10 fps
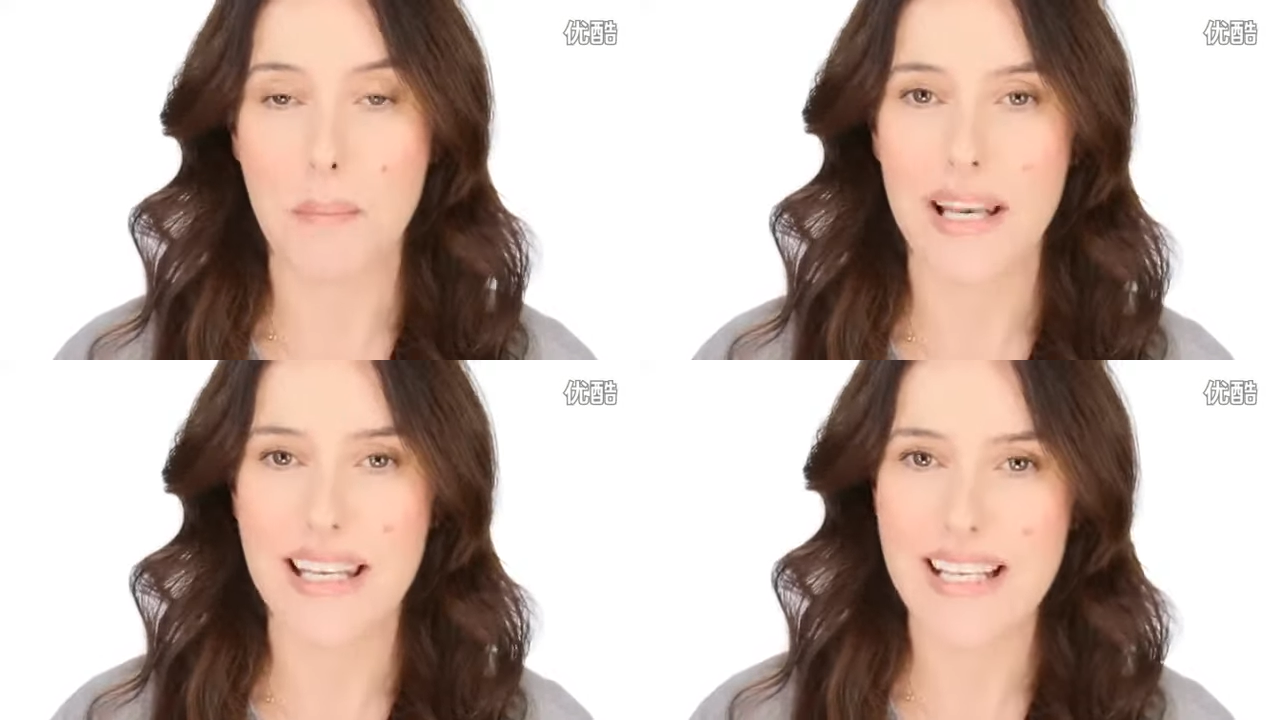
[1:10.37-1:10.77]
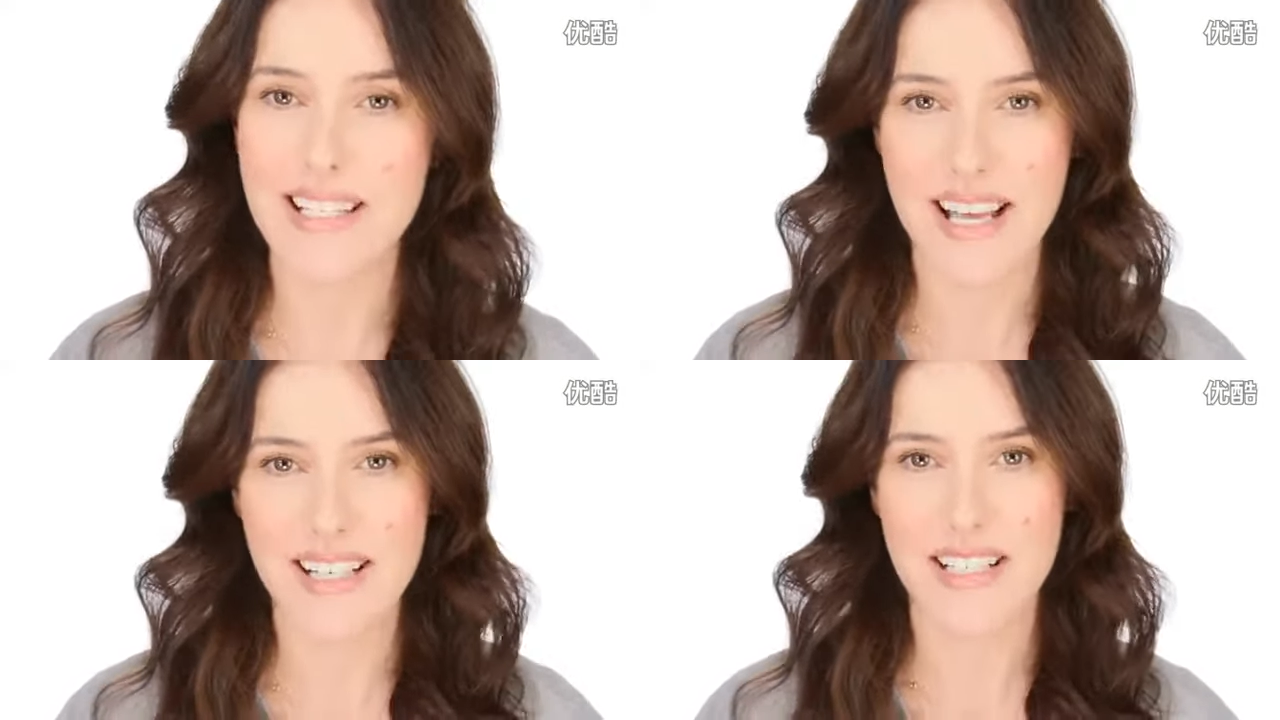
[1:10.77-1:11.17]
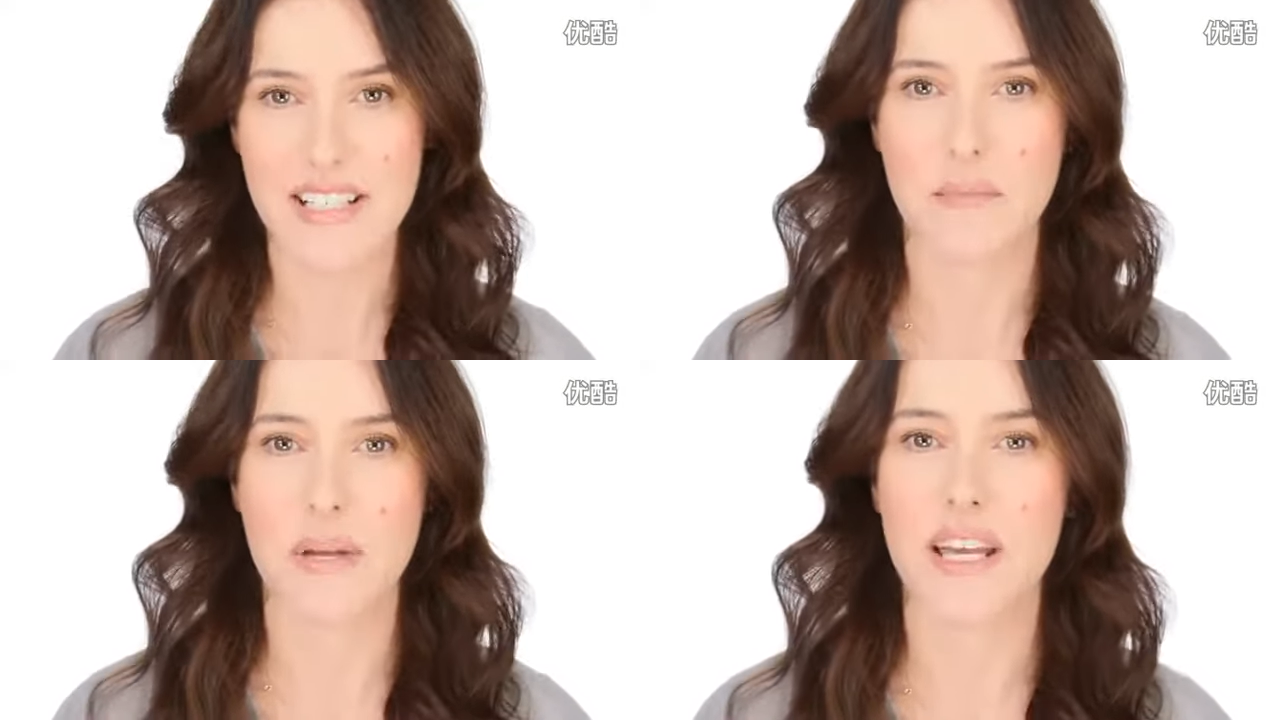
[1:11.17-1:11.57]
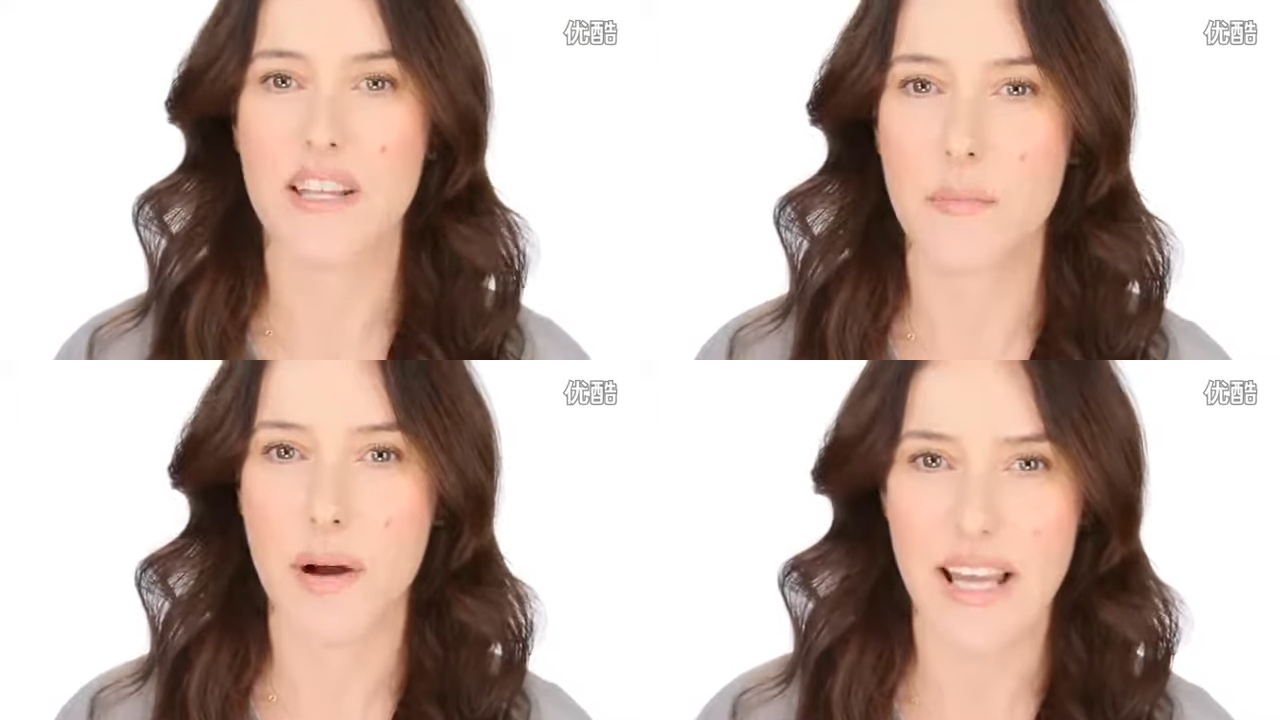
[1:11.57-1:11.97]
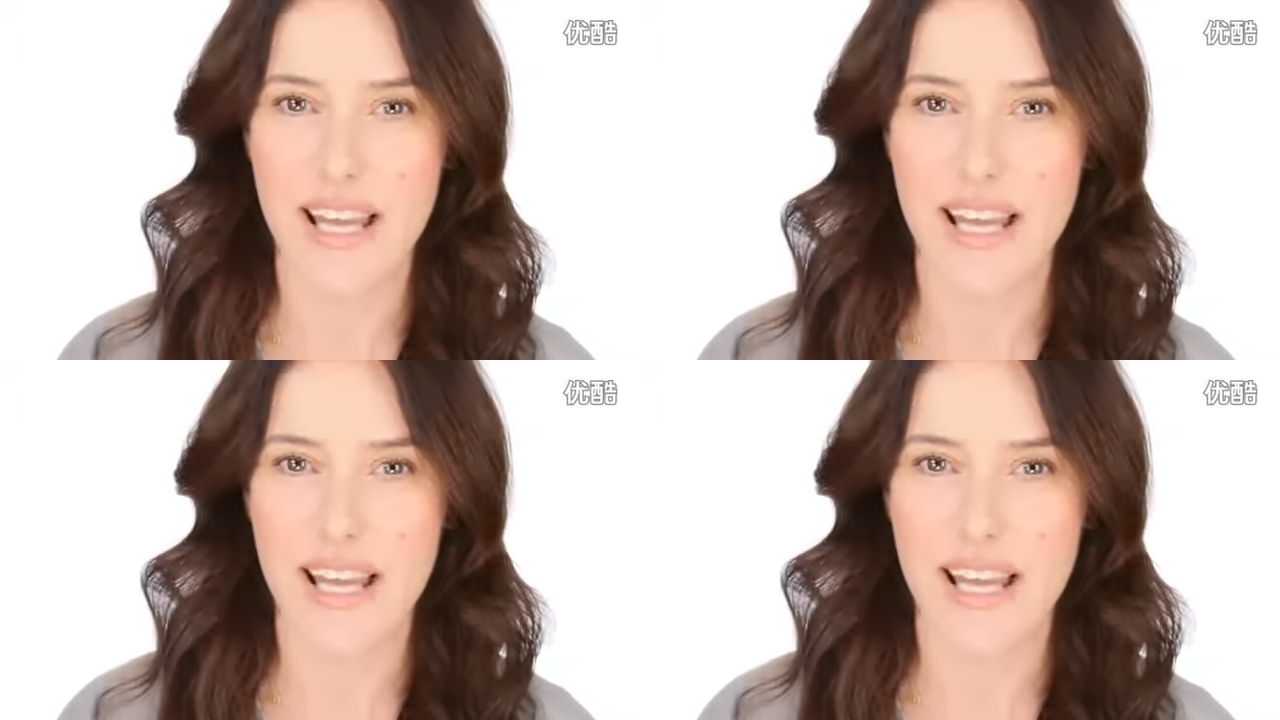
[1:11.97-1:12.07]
please send it to me either by